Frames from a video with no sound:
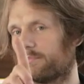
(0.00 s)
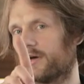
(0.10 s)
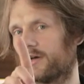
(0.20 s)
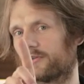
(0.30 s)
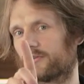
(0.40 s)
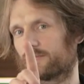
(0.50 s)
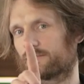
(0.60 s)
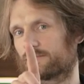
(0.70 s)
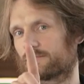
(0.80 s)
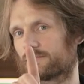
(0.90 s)
But
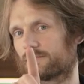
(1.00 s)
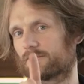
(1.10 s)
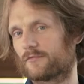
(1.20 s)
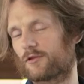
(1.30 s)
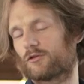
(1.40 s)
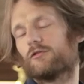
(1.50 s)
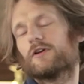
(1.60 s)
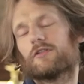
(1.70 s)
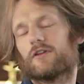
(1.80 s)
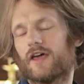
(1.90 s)
the
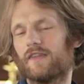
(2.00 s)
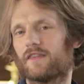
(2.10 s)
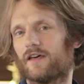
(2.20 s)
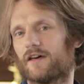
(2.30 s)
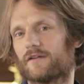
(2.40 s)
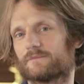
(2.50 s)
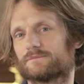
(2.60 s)
story doesn't end there.